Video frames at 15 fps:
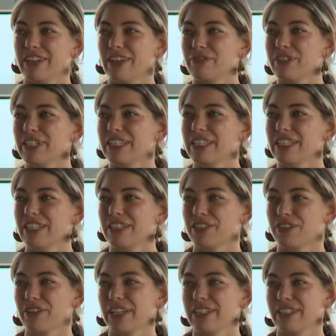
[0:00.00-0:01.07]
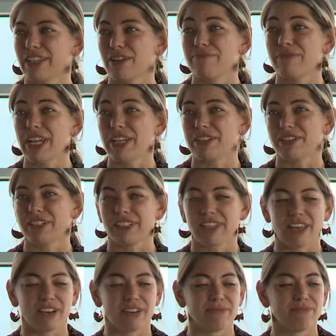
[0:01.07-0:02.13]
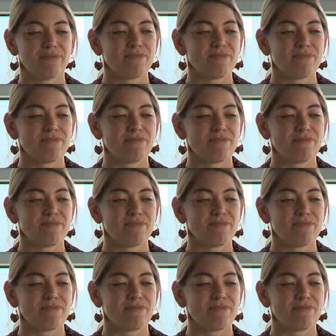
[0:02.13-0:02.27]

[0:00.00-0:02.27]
if we see these trends at a major scale.